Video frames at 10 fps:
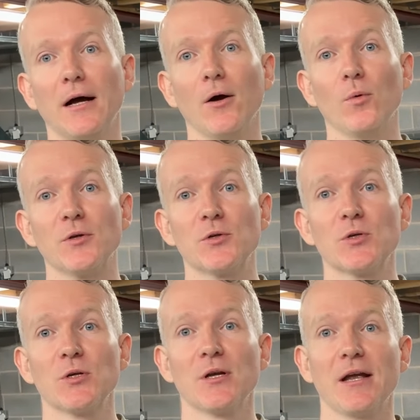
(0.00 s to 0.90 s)

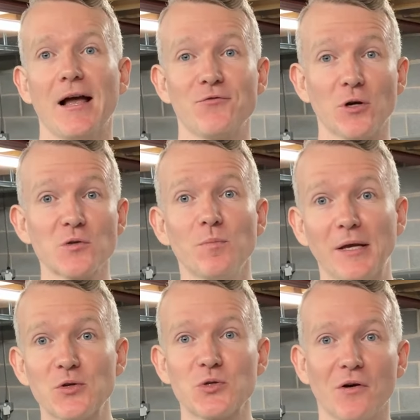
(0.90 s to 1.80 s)
which I've got some
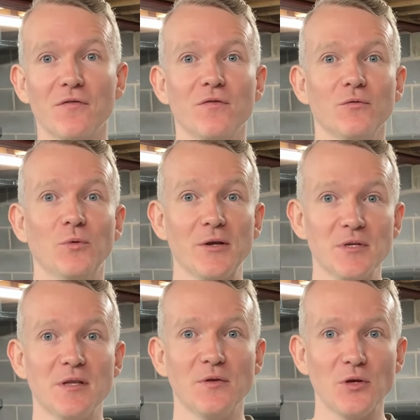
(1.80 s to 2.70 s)
pictures of when it
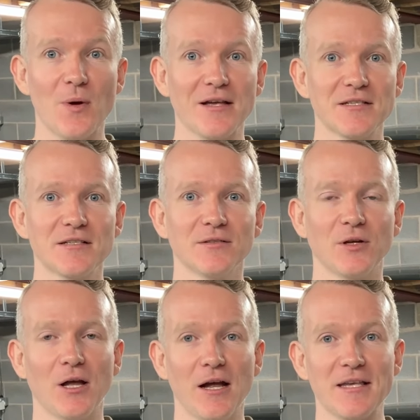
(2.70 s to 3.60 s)
was in the US.
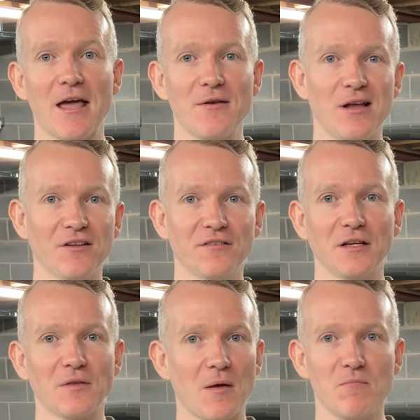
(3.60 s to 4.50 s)
Again, I'll
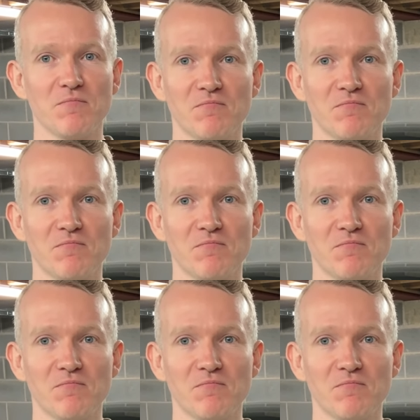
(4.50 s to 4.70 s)
stick them